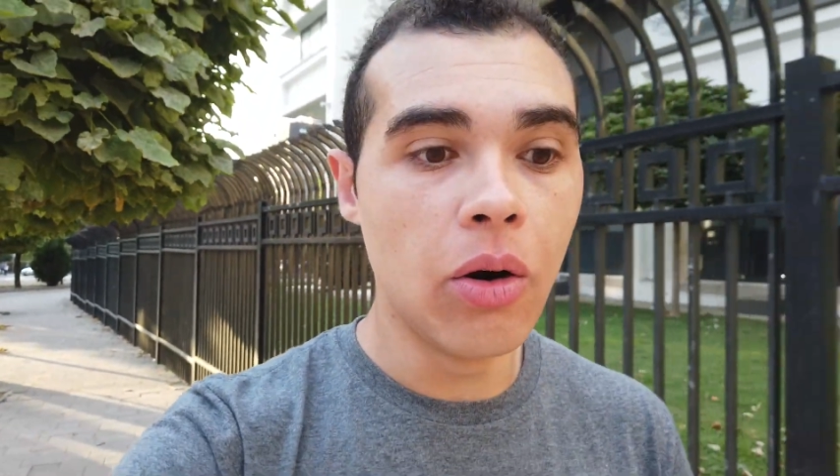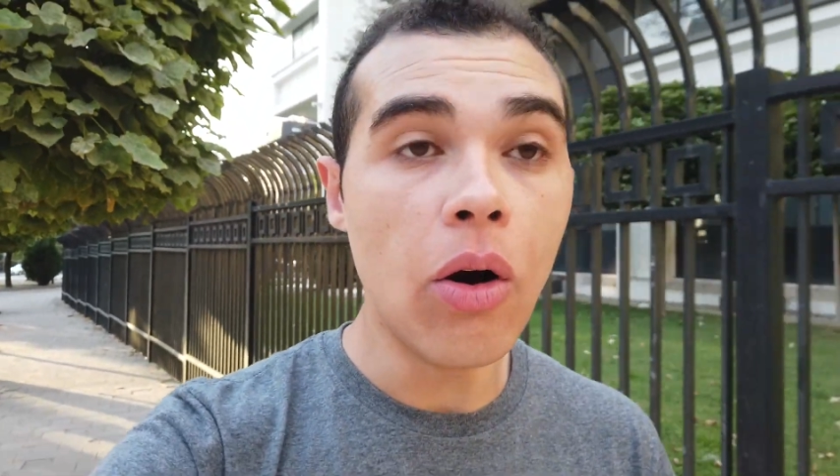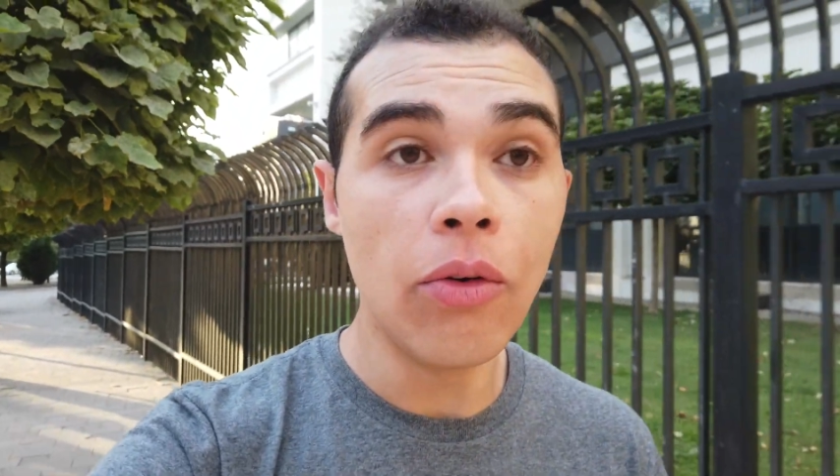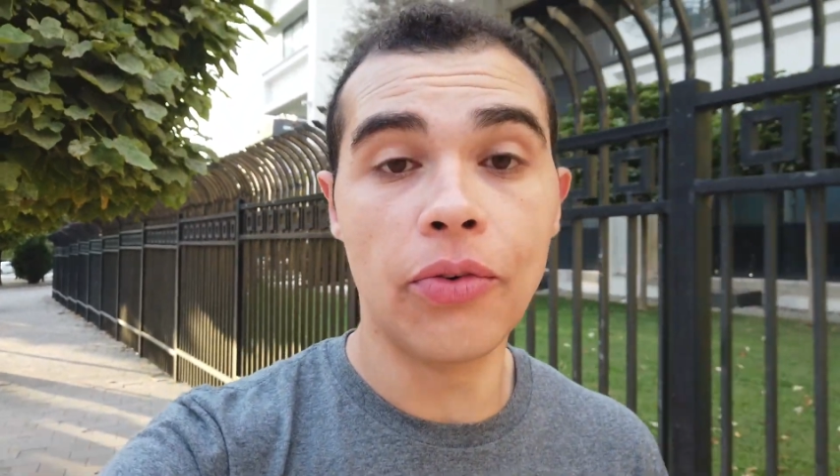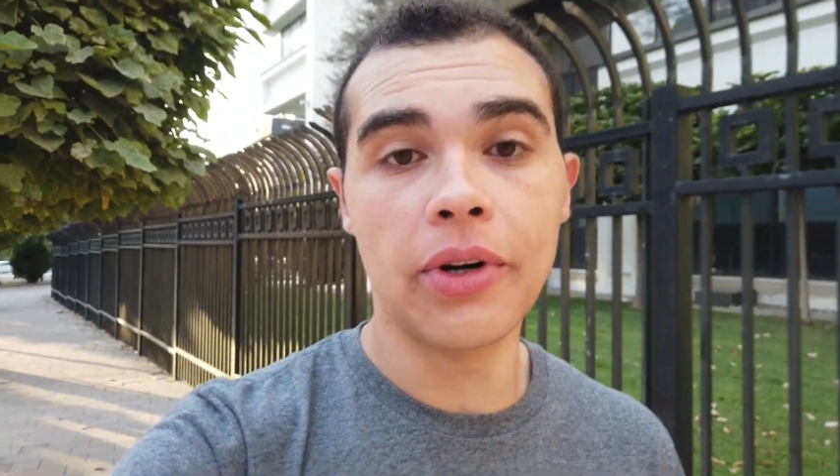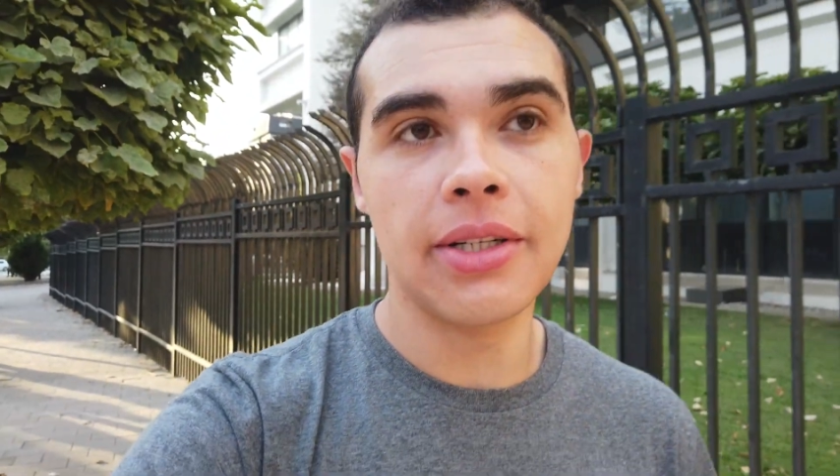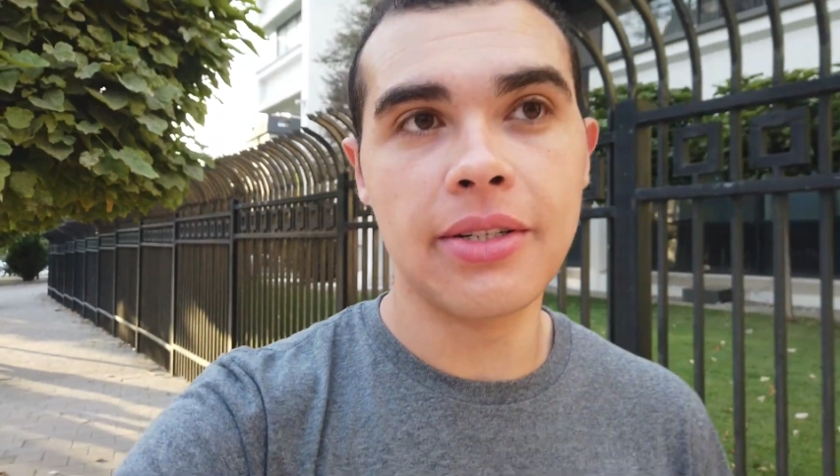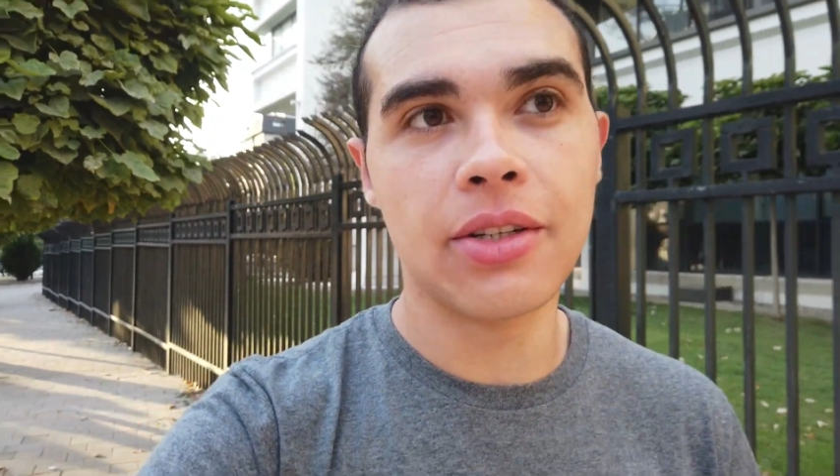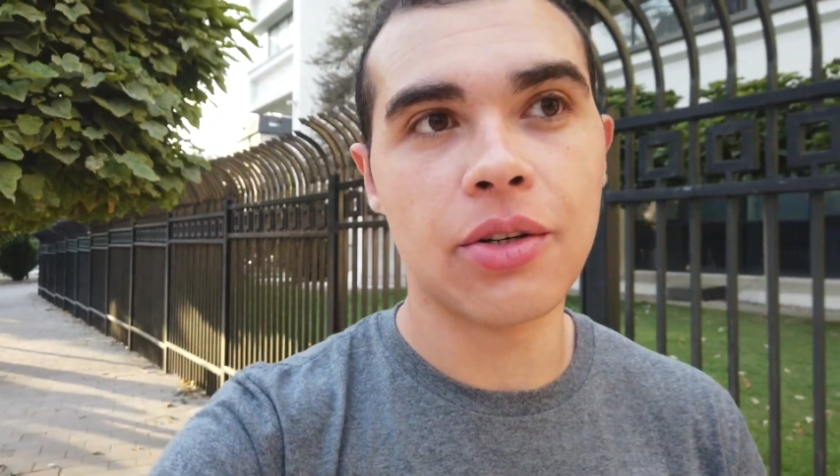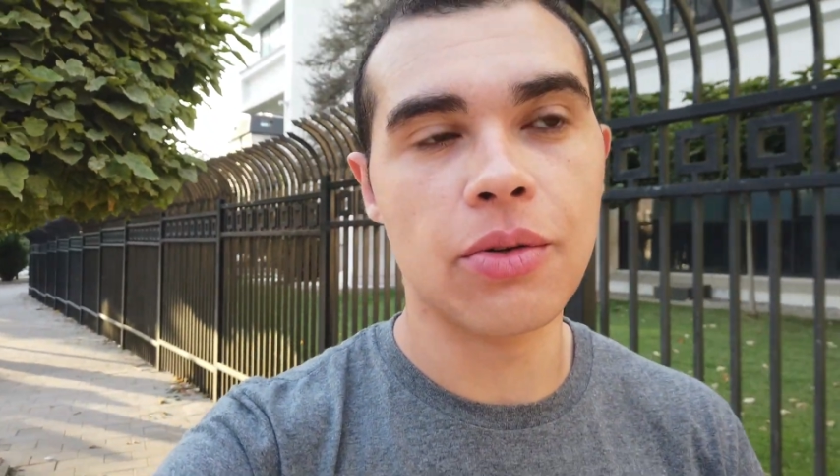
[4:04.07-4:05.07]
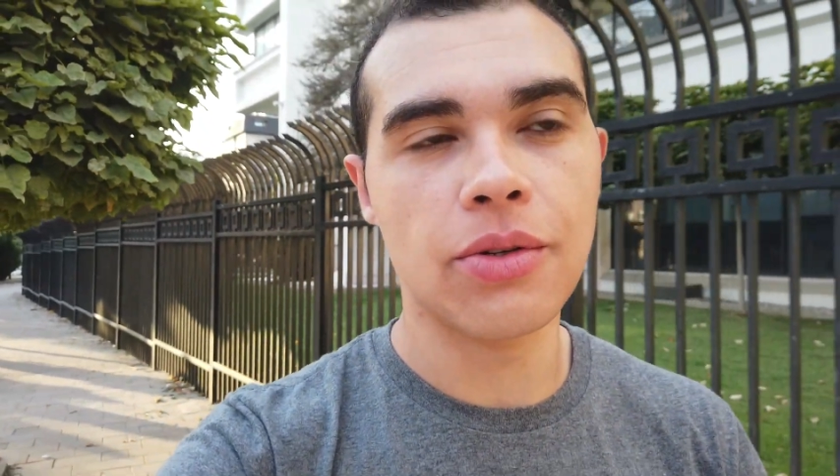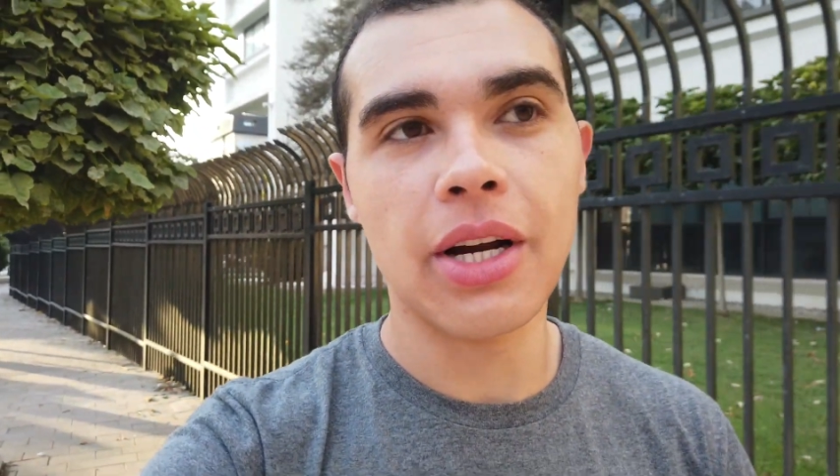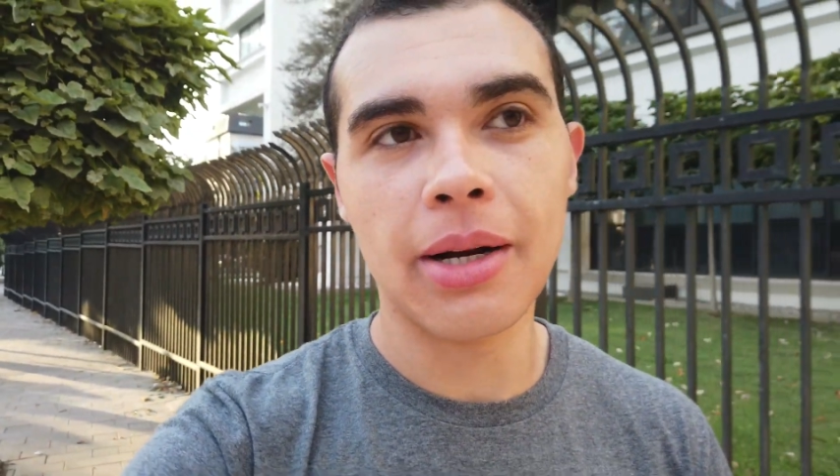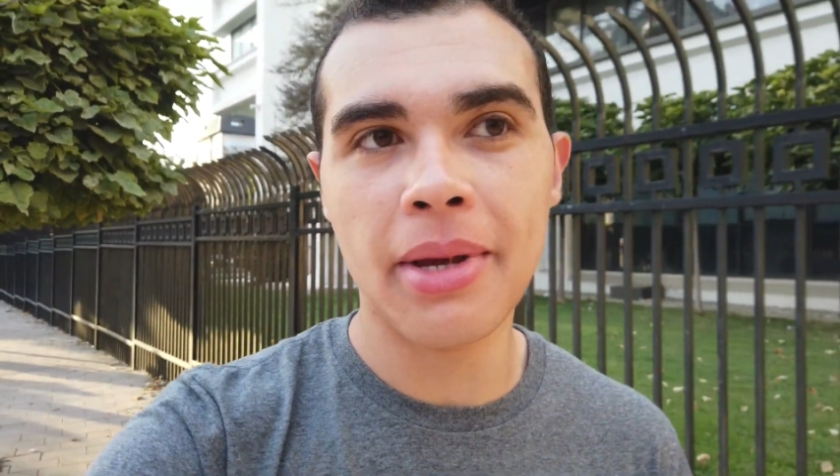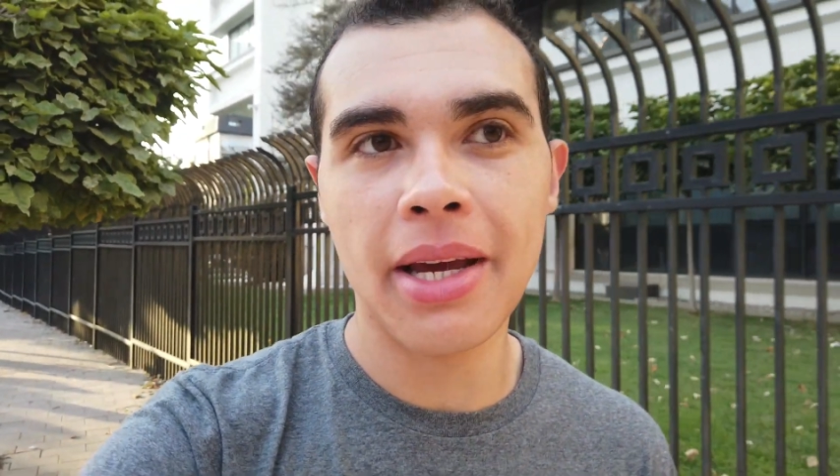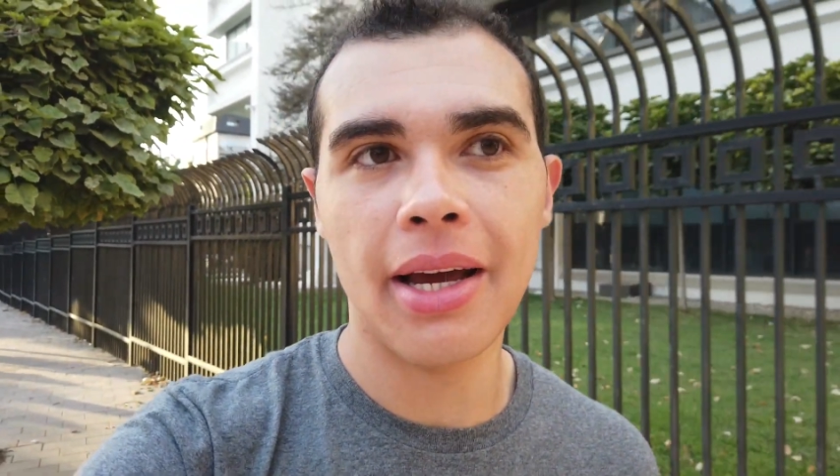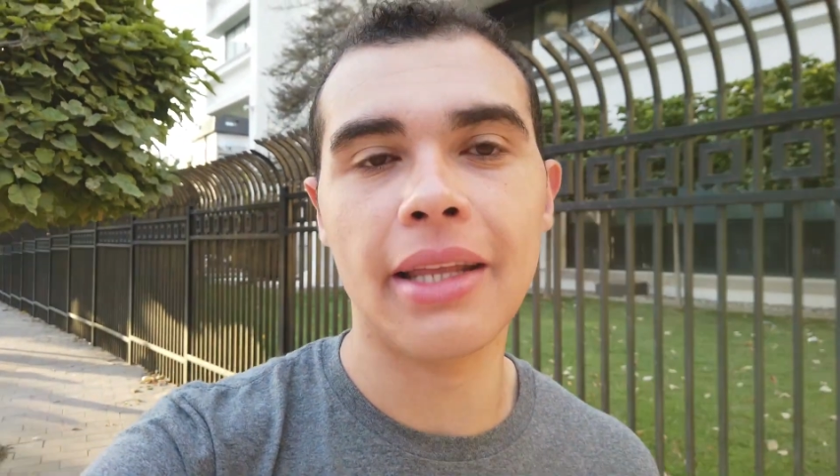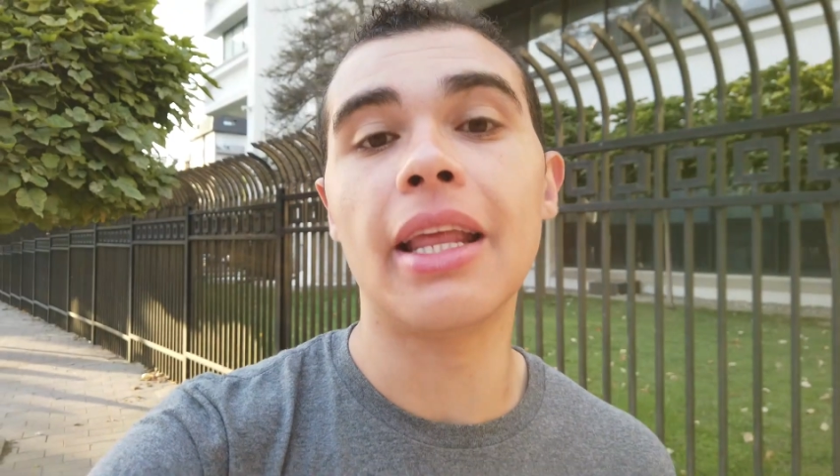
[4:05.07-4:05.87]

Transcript: go first to Serbia